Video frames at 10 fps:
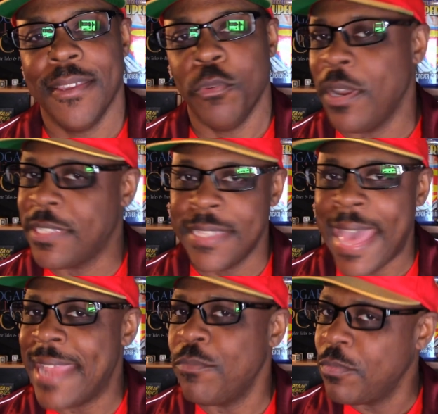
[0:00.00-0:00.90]
wasn't
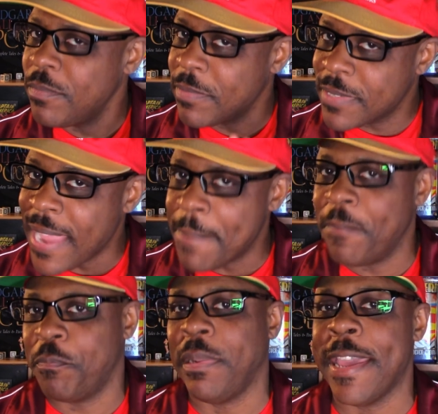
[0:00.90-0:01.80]
that type
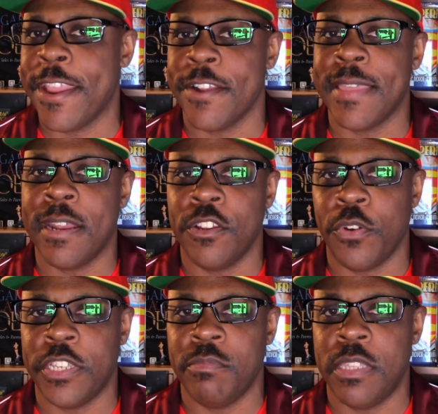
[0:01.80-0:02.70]
of player that
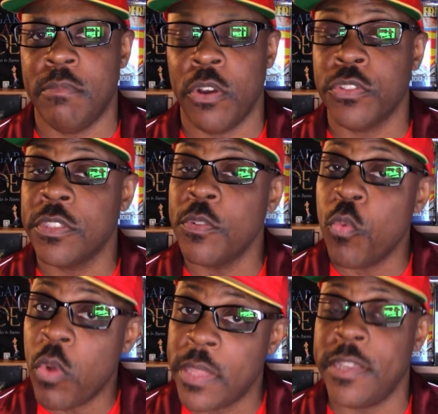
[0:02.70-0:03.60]
annoys me the most. The
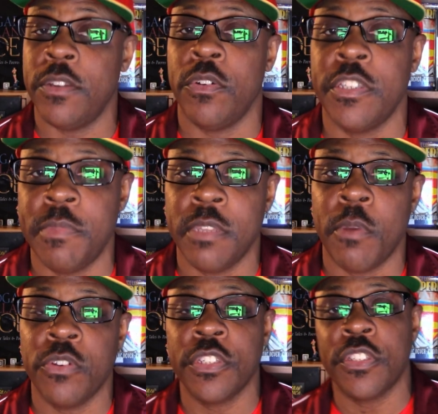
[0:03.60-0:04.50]
one that annoys me the most is